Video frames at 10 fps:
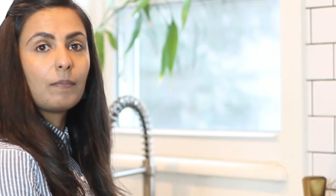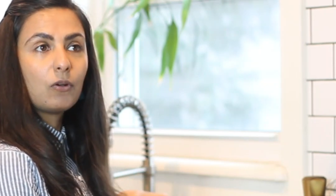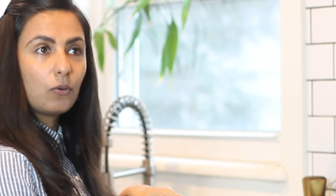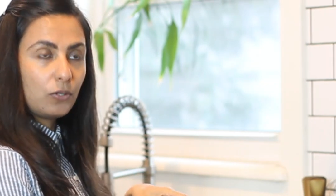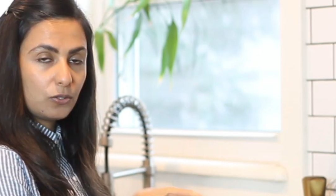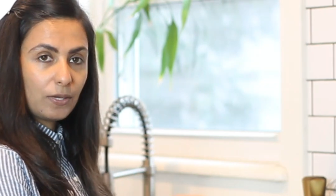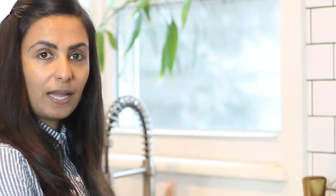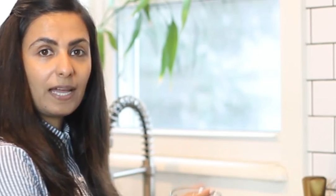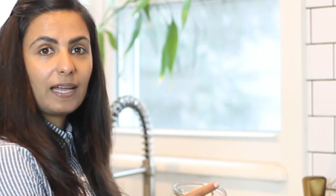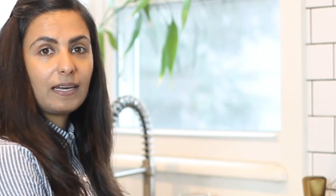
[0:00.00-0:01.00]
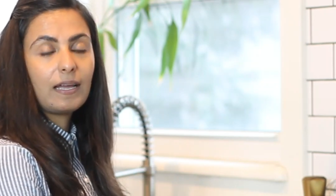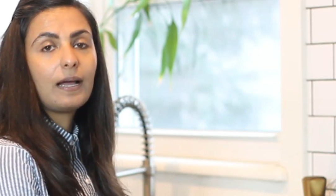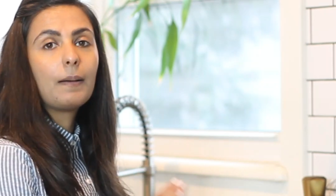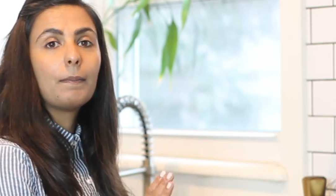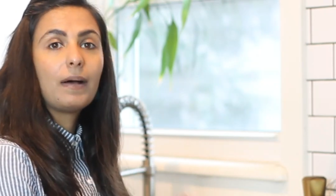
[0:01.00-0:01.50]
I'm going to
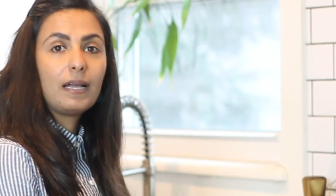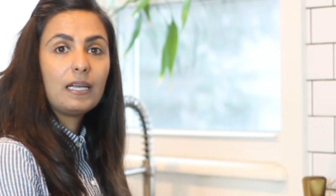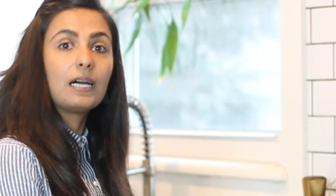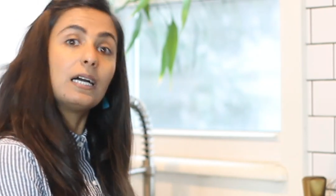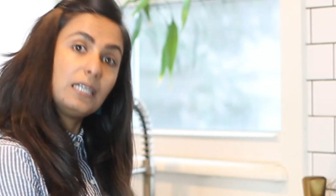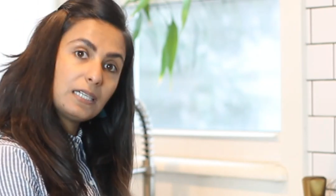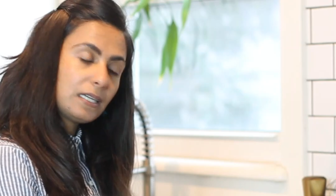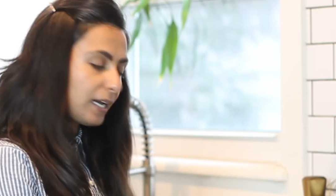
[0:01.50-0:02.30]
add my onion.